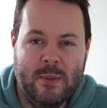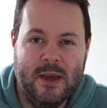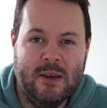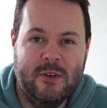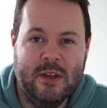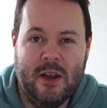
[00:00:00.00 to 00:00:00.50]

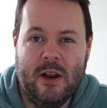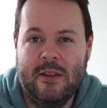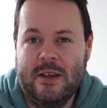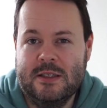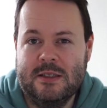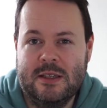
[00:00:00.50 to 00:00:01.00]
make a video like
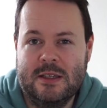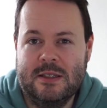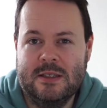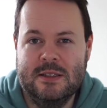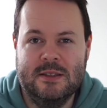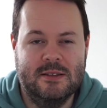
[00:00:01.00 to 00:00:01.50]
this. This
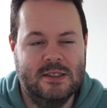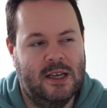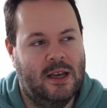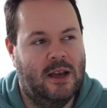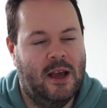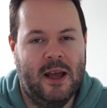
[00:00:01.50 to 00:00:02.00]
isn't
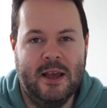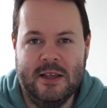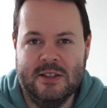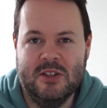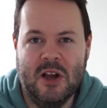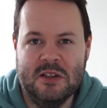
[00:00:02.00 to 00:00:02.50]
uh, a
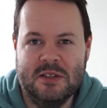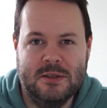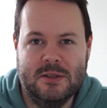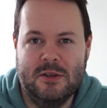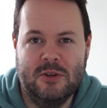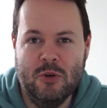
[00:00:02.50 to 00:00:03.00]
Star
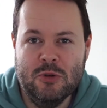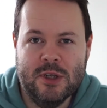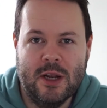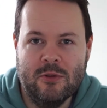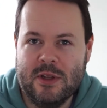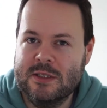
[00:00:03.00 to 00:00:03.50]
Citizen news
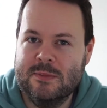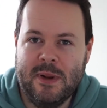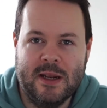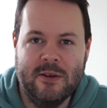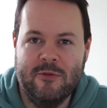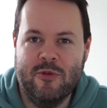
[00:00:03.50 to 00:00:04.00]
channel. There's
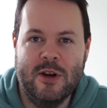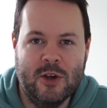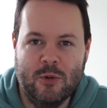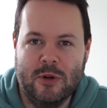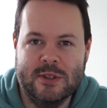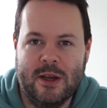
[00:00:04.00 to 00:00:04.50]
plenty of really
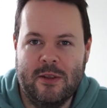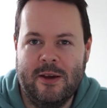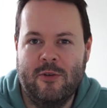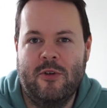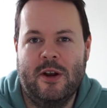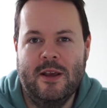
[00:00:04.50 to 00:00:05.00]
good ones out
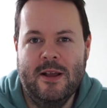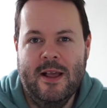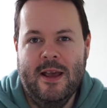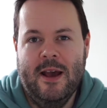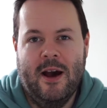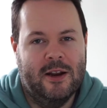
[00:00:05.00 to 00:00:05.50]
there already.
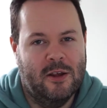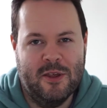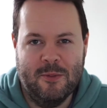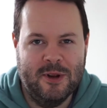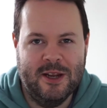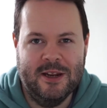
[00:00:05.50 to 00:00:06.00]
I don't
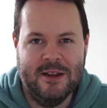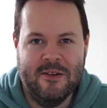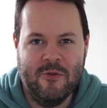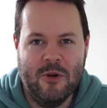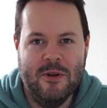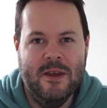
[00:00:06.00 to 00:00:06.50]
think we need
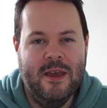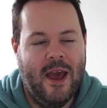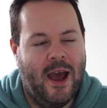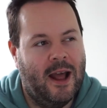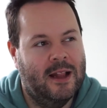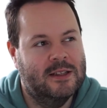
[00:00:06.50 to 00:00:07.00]
another one,
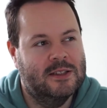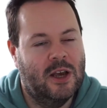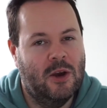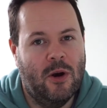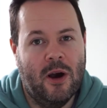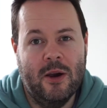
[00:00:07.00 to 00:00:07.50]
and
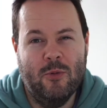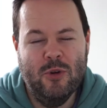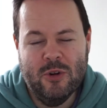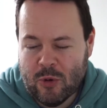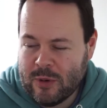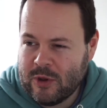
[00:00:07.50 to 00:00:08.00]
so I
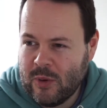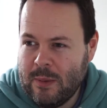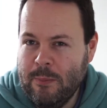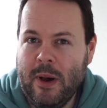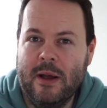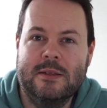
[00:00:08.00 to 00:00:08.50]
wouldn't normally do
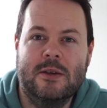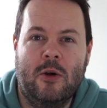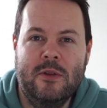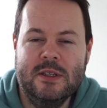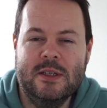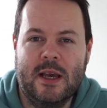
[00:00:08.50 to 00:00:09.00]
it, but
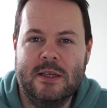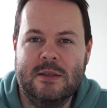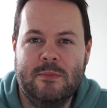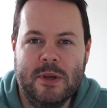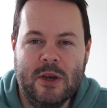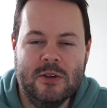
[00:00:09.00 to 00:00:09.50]
on this
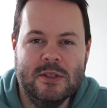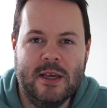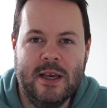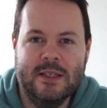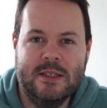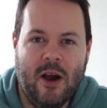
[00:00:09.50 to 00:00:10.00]
occasion, because it
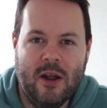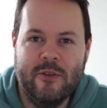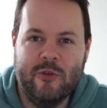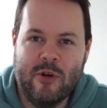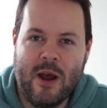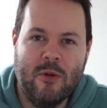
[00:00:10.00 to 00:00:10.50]
is kind
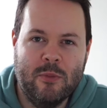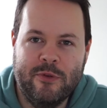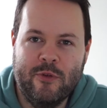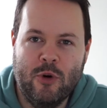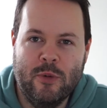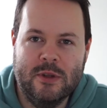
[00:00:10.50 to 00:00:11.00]
of around
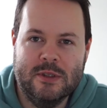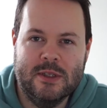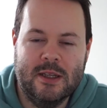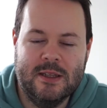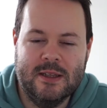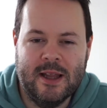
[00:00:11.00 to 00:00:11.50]
performance,
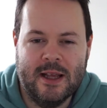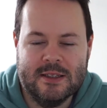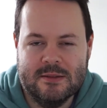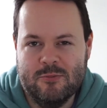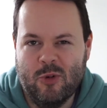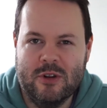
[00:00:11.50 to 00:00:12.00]
and
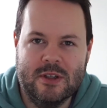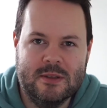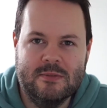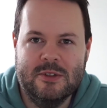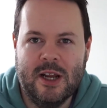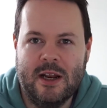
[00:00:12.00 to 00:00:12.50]
that's what
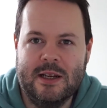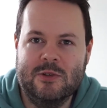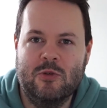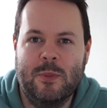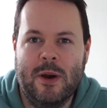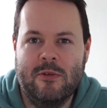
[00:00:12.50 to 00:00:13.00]
this channel is
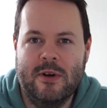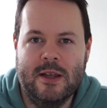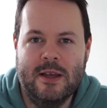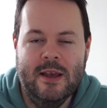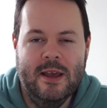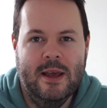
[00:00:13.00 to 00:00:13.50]
all about
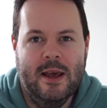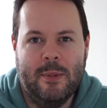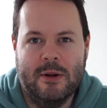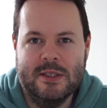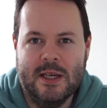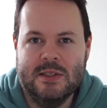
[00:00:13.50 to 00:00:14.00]
really,
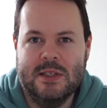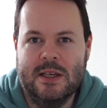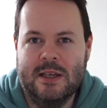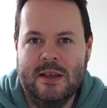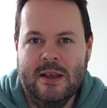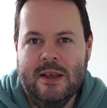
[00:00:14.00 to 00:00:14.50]
about
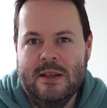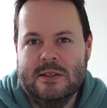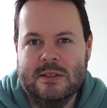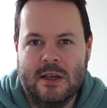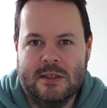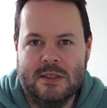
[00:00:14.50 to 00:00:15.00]
testing
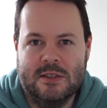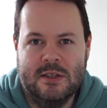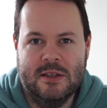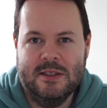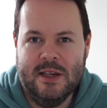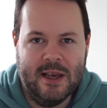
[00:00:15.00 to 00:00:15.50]
Star
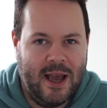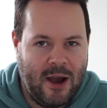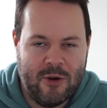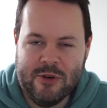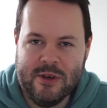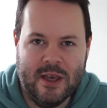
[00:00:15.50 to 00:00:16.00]
Citizen, seeing how
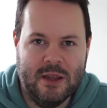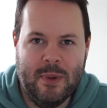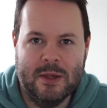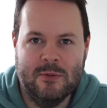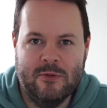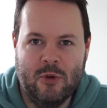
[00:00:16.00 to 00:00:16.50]
you can get the
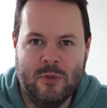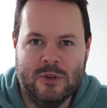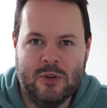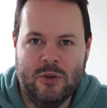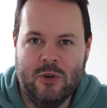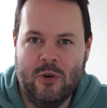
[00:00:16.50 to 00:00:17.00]
best
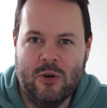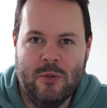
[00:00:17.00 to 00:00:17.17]
performance on your